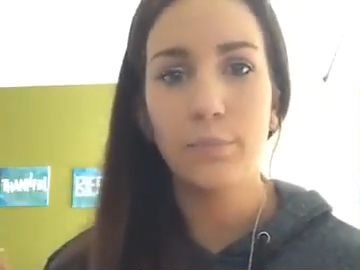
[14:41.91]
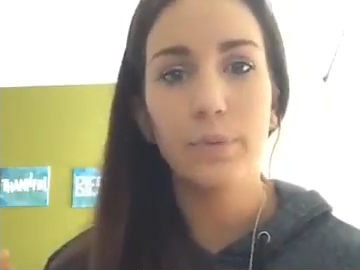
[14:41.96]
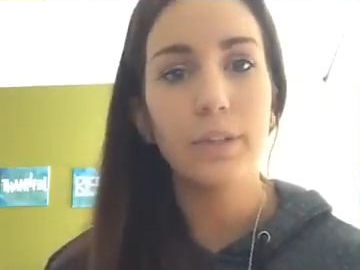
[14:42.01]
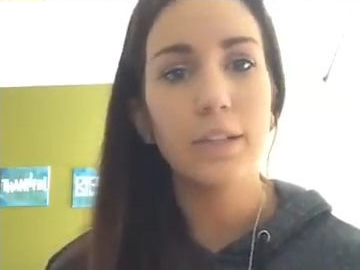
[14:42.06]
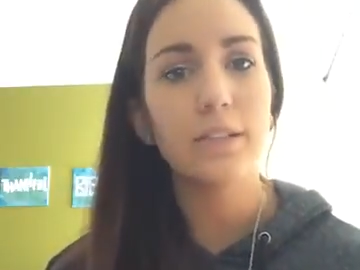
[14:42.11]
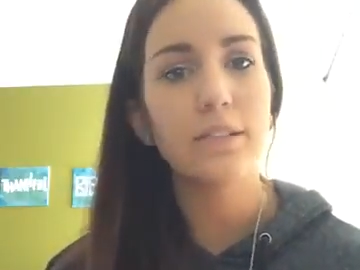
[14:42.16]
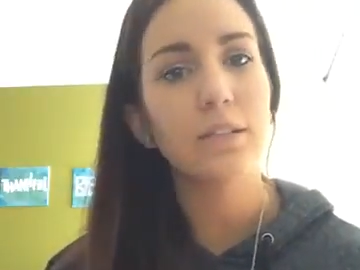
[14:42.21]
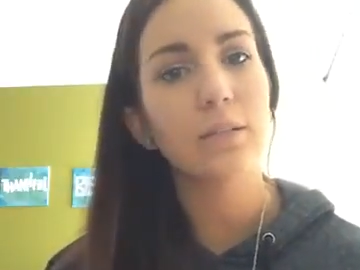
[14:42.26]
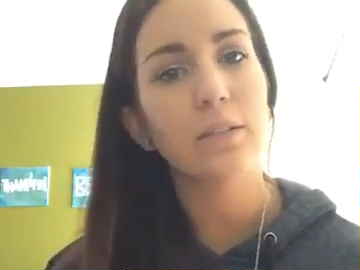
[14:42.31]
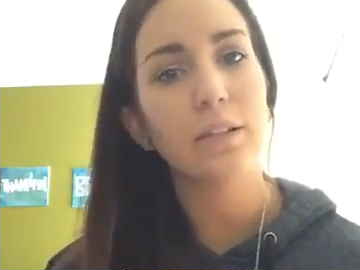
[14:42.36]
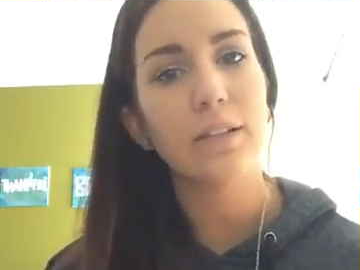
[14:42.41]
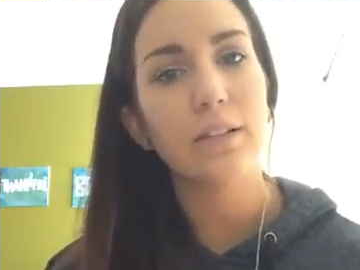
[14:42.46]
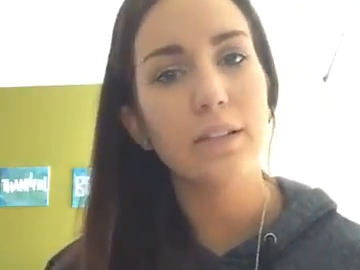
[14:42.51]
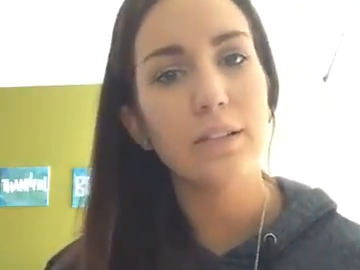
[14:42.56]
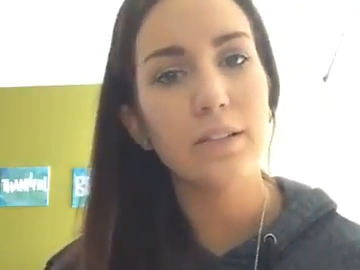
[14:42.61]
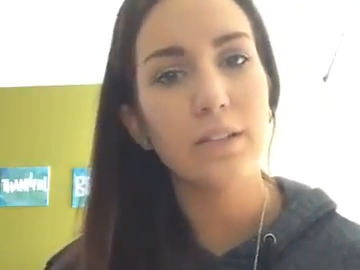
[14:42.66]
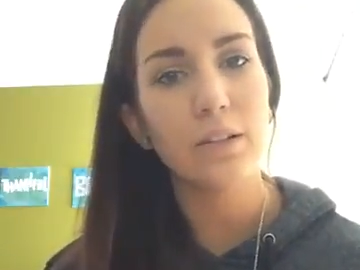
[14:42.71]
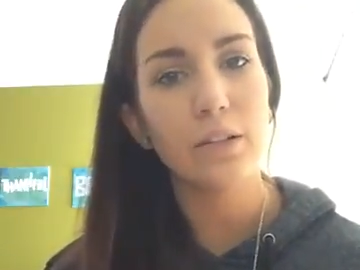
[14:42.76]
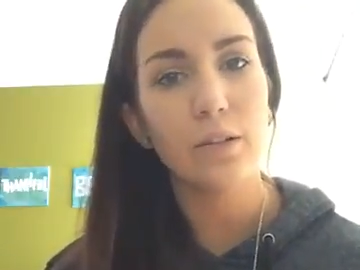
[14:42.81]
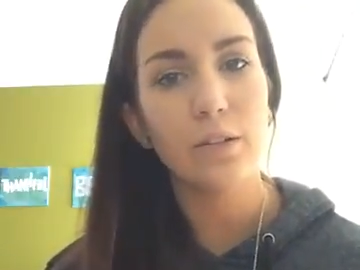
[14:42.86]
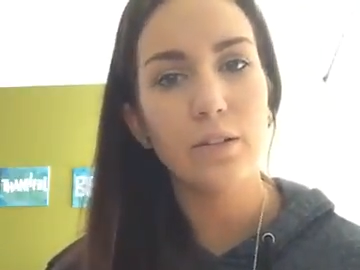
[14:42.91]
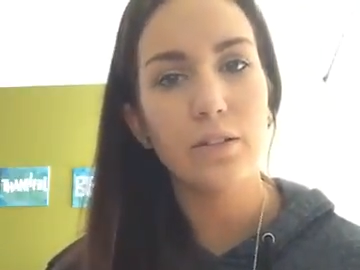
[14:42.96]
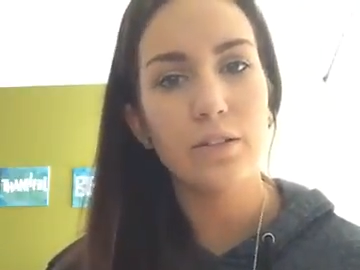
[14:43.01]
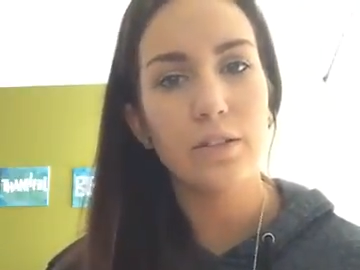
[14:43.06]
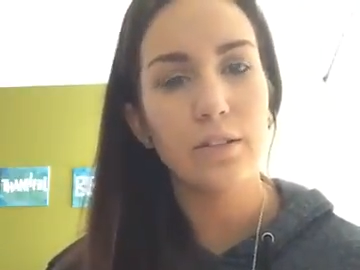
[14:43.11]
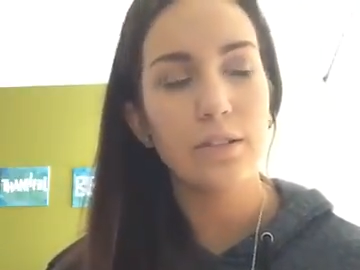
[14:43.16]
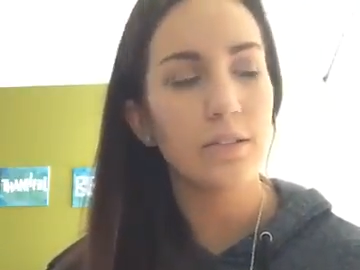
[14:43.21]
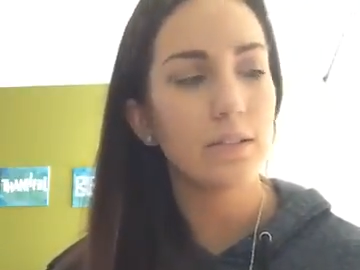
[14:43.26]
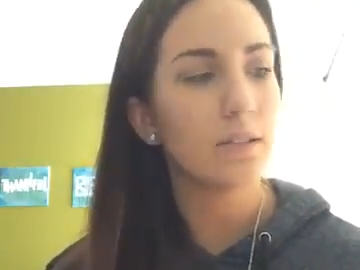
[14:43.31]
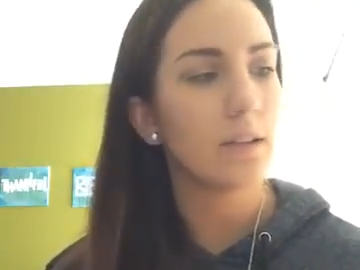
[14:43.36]
Please don't get discouraged.
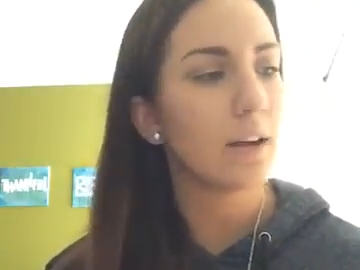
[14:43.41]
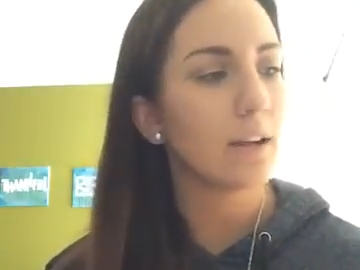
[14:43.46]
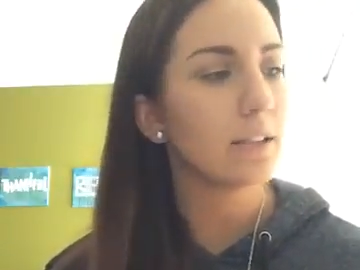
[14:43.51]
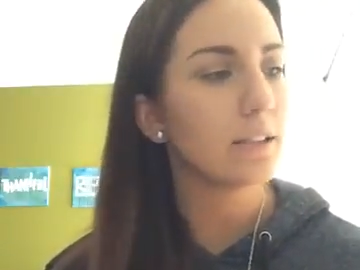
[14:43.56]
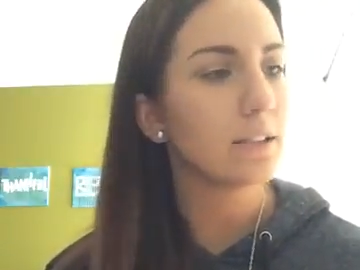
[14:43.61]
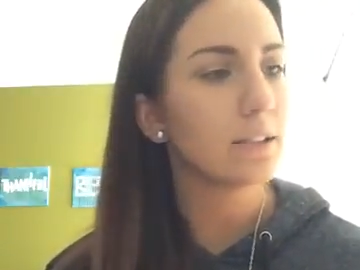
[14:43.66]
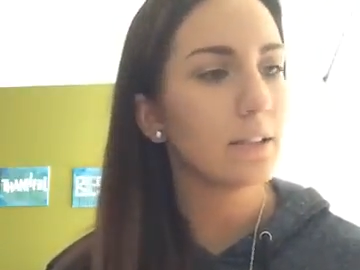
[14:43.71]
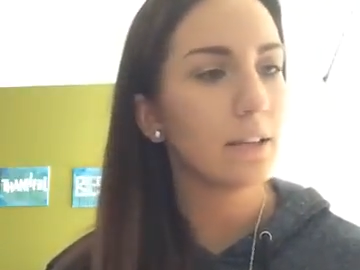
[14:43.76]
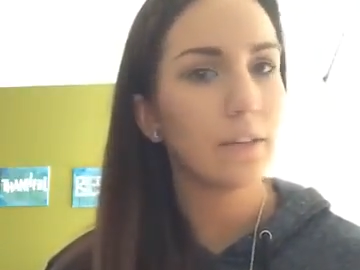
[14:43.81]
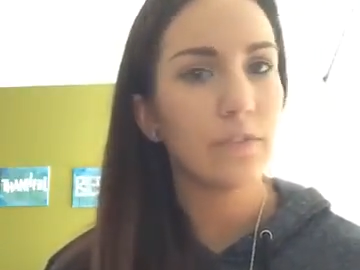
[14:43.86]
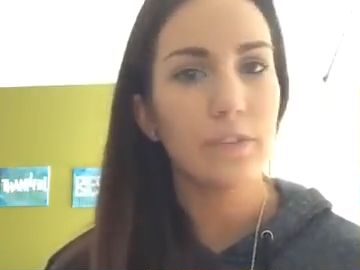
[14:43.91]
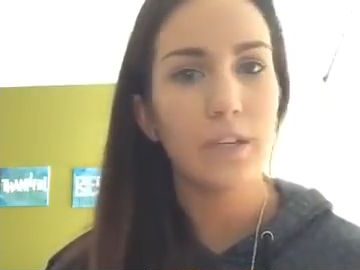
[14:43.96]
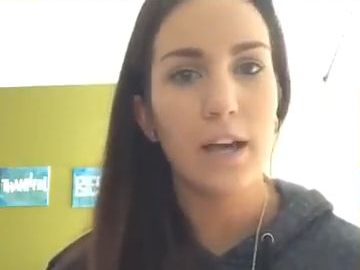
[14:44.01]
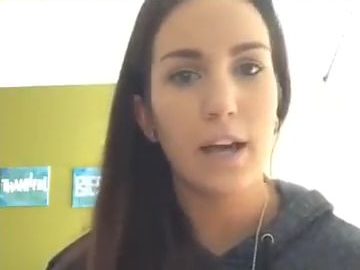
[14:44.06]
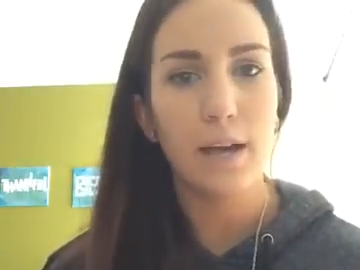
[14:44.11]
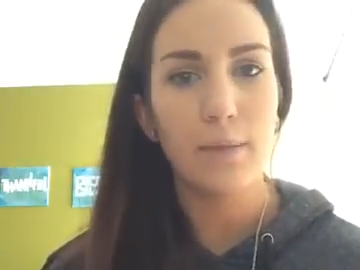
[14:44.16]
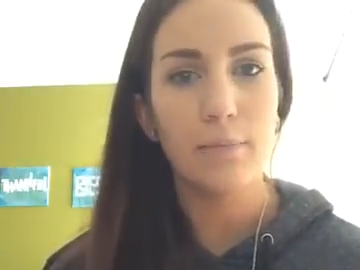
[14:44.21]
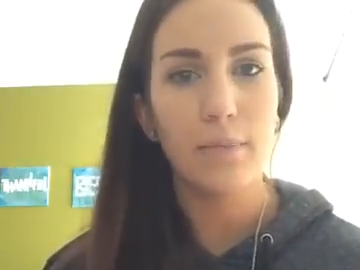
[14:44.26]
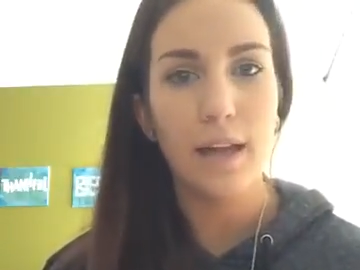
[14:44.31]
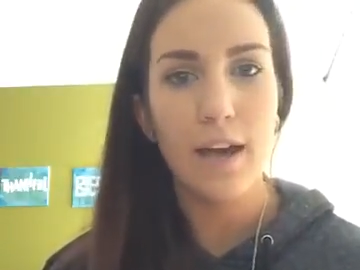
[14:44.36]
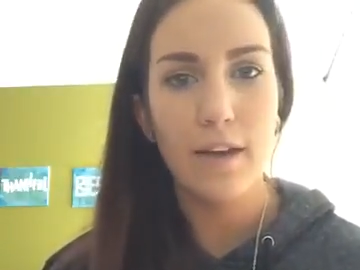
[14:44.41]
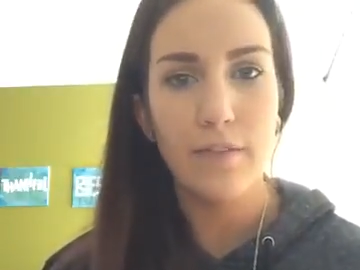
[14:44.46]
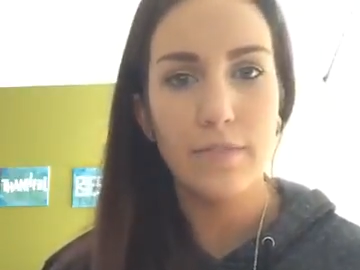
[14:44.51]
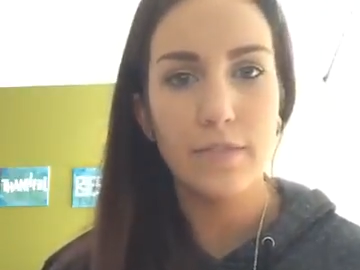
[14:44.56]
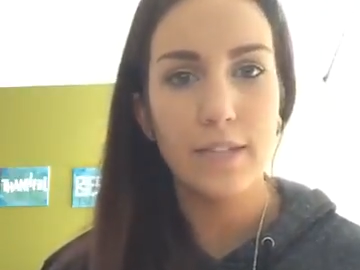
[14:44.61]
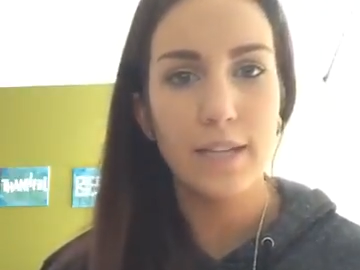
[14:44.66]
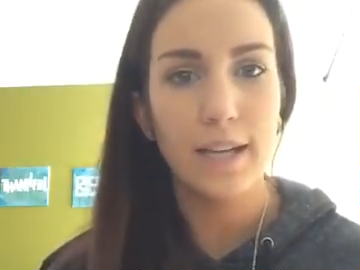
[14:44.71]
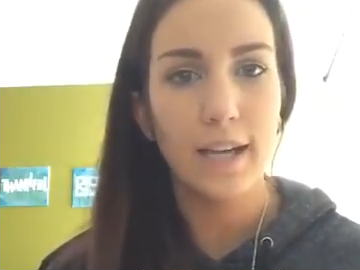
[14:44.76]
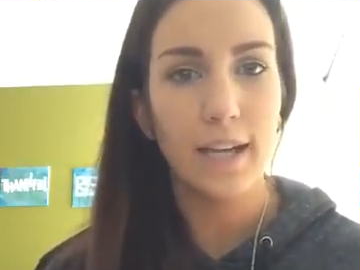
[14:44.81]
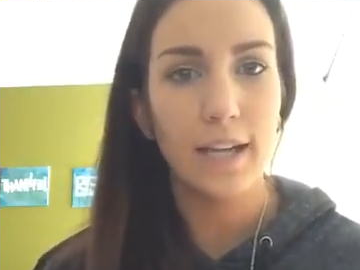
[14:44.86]
There's lots of time
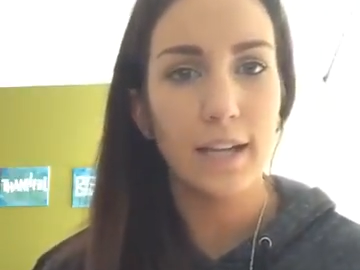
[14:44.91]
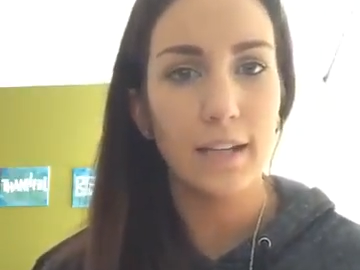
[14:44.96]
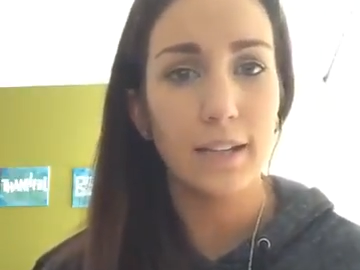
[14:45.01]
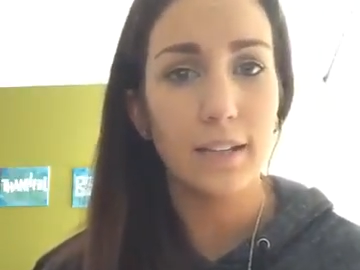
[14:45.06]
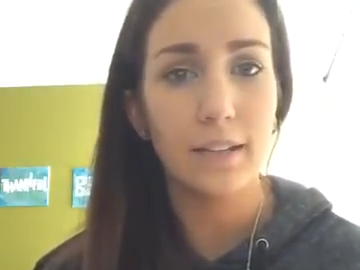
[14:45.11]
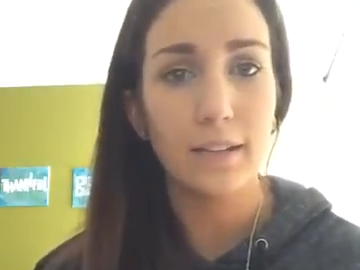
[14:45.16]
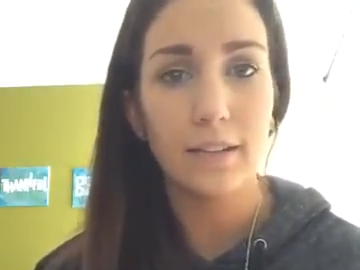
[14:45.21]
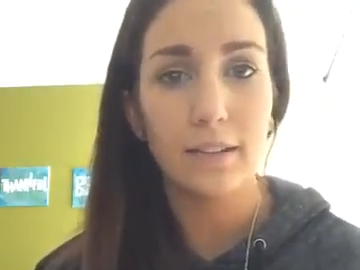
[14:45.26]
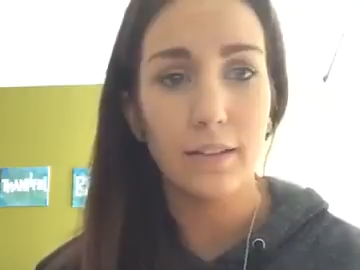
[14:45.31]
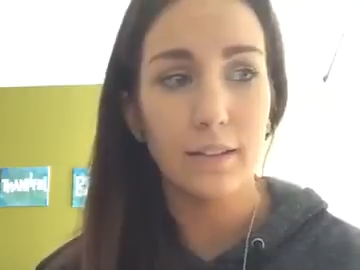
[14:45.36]
left, and